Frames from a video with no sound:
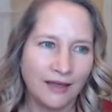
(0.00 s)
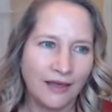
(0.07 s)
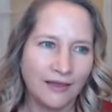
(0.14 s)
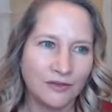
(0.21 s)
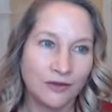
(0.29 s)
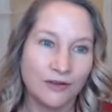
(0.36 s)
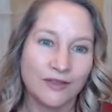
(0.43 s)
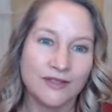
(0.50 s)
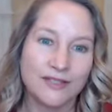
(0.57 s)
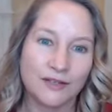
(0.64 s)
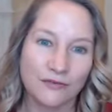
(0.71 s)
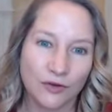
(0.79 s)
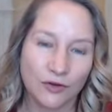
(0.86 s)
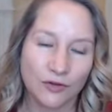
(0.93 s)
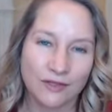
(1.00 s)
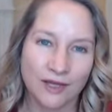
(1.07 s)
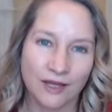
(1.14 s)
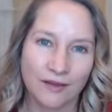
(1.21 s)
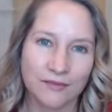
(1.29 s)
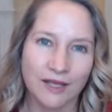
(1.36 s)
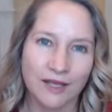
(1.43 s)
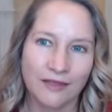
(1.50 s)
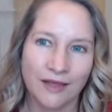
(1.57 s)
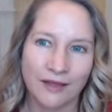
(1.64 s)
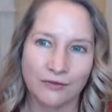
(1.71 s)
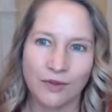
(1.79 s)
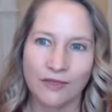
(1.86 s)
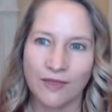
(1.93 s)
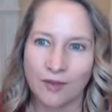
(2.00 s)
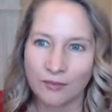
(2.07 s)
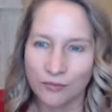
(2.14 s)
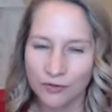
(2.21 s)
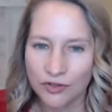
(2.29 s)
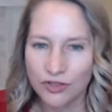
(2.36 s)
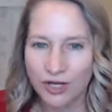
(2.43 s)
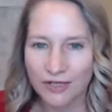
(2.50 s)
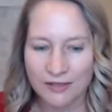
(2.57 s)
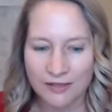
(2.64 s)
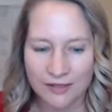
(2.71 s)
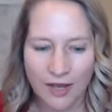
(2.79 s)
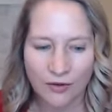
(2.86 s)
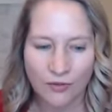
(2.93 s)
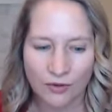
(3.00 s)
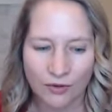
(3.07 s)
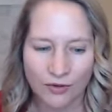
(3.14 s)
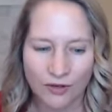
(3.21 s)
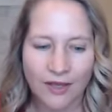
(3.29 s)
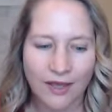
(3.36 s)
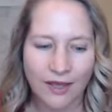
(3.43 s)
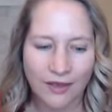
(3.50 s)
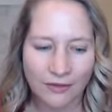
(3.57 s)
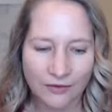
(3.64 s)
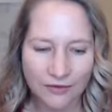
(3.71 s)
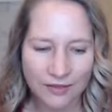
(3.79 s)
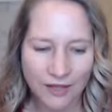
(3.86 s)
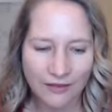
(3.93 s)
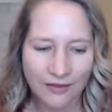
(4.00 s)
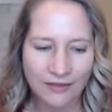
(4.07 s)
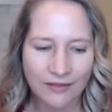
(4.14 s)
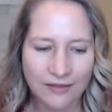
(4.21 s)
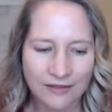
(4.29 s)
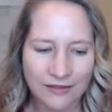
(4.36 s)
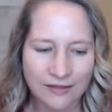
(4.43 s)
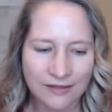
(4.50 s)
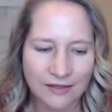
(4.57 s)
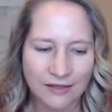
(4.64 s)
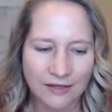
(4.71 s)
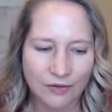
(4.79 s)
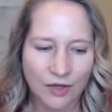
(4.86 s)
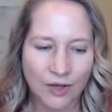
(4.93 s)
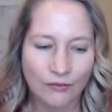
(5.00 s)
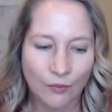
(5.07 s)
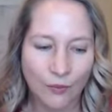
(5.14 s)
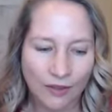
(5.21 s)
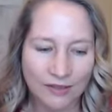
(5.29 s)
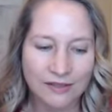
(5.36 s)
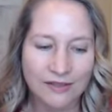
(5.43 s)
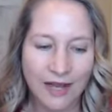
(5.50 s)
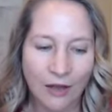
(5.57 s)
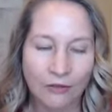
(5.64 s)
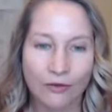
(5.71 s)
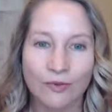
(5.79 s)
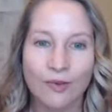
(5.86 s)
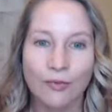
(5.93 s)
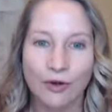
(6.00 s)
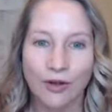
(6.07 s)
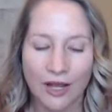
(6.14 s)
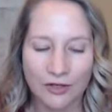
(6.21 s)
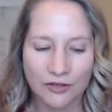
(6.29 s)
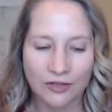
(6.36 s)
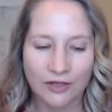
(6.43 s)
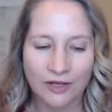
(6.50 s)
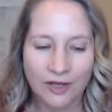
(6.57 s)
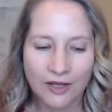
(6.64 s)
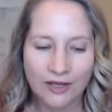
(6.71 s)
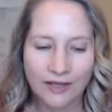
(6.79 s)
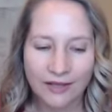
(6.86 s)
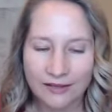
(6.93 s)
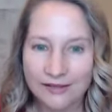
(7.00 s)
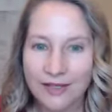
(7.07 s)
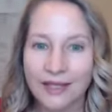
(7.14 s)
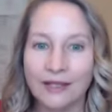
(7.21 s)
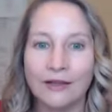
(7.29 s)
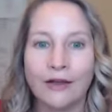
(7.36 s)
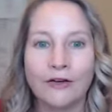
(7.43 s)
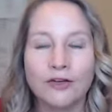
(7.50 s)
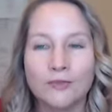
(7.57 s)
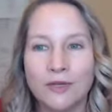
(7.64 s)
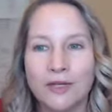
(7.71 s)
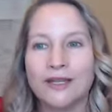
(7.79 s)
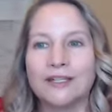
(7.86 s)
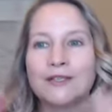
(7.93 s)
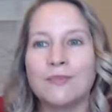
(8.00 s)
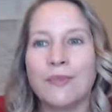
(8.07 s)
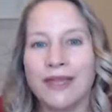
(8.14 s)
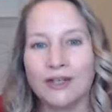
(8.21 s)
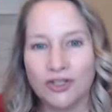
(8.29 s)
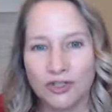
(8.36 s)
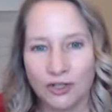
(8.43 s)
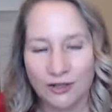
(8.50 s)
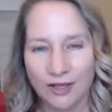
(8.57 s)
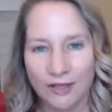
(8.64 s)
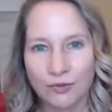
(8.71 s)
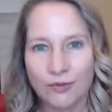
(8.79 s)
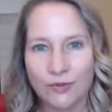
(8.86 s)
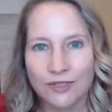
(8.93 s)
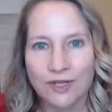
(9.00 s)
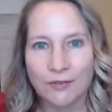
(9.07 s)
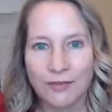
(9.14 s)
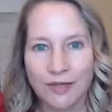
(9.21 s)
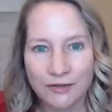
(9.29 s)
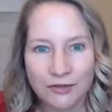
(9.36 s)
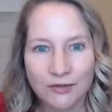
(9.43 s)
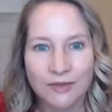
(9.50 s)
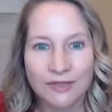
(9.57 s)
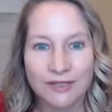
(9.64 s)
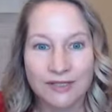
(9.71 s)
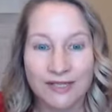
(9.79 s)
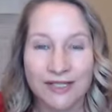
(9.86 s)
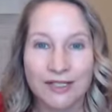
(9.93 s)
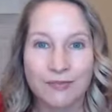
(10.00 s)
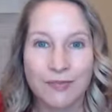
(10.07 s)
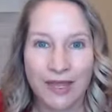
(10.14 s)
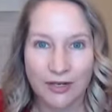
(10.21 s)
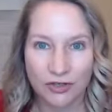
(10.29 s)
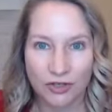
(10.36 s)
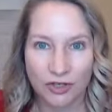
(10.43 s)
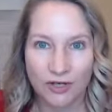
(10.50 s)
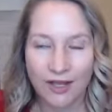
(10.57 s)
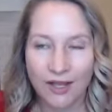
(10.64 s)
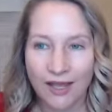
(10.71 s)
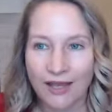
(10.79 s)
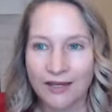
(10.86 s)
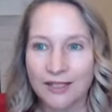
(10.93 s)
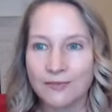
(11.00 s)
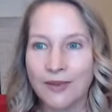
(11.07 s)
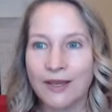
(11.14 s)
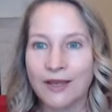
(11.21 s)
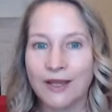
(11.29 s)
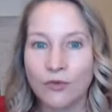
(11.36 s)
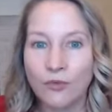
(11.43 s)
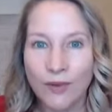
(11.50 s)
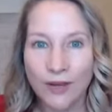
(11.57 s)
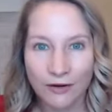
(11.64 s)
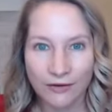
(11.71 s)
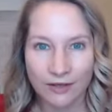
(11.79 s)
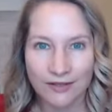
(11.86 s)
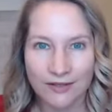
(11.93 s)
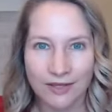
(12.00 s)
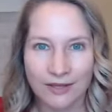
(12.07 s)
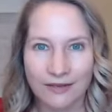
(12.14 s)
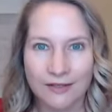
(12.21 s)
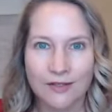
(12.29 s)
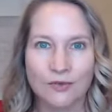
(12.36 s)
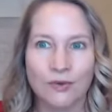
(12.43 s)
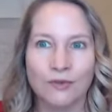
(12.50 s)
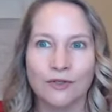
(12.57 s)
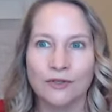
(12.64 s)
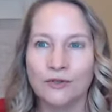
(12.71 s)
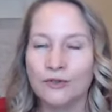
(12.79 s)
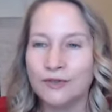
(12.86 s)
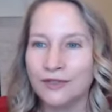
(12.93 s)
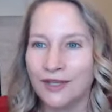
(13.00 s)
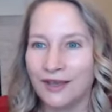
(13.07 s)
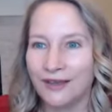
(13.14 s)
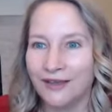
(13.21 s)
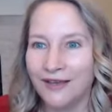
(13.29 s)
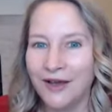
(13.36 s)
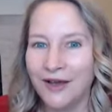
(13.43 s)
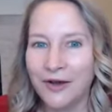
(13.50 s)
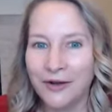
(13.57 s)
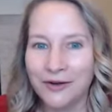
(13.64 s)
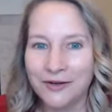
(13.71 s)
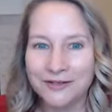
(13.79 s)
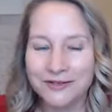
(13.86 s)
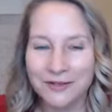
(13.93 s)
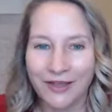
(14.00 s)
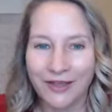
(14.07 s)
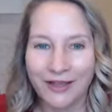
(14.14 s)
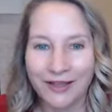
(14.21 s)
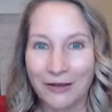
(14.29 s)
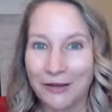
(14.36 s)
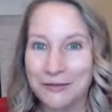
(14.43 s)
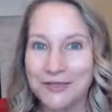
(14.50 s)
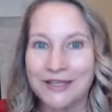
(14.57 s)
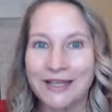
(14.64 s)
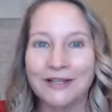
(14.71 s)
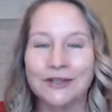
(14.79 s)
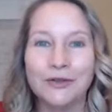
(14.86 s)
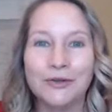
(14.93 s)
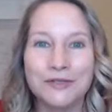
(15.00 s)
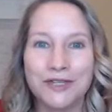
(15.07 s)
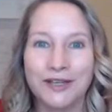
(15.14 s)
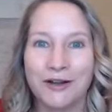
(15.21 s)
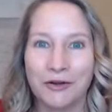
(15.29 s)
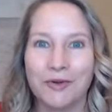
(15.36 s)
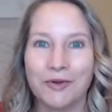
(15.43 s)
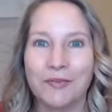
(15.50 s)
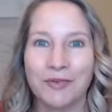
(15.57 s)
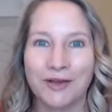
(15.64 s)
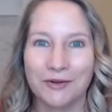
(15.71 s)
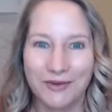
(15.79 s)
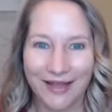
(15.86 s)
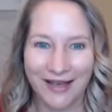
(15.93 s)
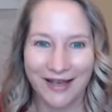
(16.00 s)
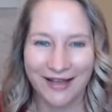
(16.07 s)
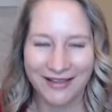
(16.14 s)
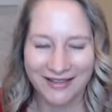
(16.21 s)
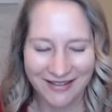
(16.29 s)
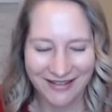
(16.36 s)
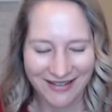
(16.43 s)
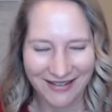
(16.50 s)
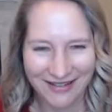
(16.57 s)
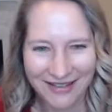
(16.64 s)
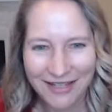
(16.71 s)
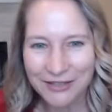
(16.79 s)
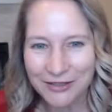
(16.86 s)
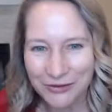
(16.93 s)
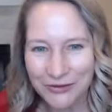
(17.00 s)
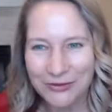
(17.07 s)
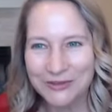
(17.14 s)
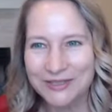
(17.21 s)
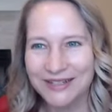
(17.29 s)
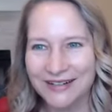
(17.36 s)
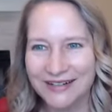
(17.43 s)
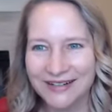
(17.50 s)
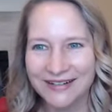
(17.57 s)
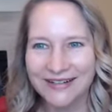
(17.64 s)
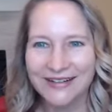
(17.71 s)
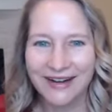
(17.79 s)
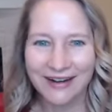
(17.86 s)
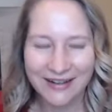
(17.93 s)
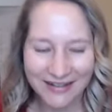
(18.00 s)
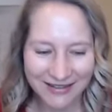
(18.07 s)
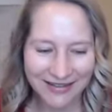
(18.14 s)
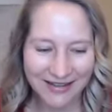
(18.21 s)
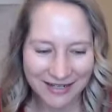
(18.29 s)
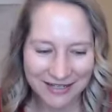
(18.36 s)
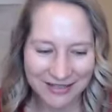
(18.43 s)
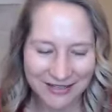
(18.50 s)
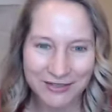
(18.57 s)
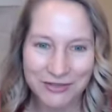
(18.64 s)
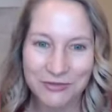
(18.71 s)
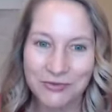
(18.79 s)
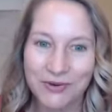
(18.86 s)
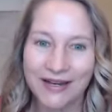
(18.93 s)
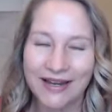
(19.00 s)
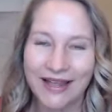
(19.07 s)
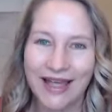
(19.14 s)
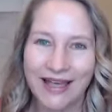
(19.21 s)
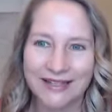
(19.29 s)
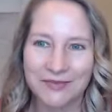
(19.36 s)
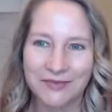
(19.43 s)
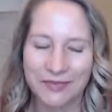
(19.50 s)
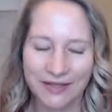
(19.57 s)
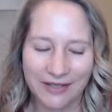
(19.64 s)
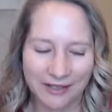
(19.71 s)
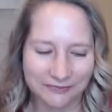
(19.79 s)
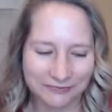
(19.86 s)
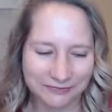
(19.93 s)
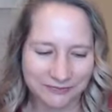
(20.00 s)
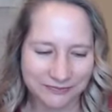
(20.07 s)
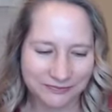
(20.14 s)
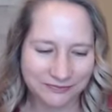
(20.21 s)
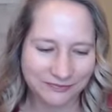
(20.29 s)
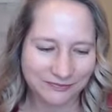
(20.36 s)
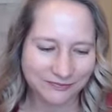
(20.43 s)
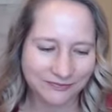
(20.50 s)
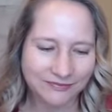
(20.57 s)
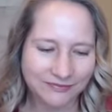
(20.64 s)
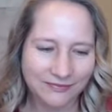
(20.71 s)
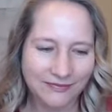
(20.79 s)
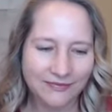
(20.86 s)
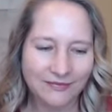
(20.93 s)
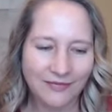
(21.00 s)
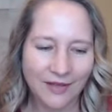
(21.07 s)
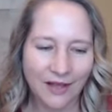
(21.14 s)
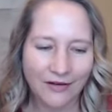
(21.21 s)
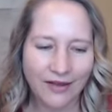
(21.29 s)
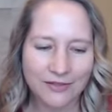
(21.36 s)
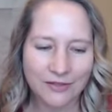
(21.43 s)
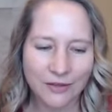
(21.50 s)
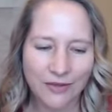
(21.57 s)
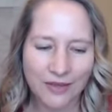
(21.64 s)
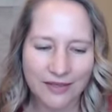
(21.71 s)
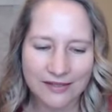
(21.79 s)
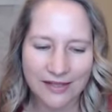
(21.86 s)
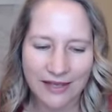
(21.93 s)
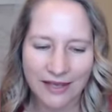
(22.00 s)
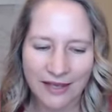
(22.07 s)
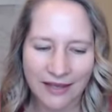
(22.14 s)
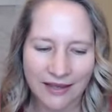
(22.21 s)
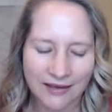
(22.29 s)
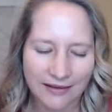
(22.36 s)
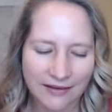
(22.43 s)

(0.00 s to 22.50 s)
sort of the difficult times, and that's what then projects us outward. And they're saying that this is what it is now. The repercussion is enlargement, expansion. That's what we're stepping into, is this expansion and expanding awareness. And this is where we're losing our, like I was saying, losing our grip on reality, losing our connection to what has been. All right, so they say,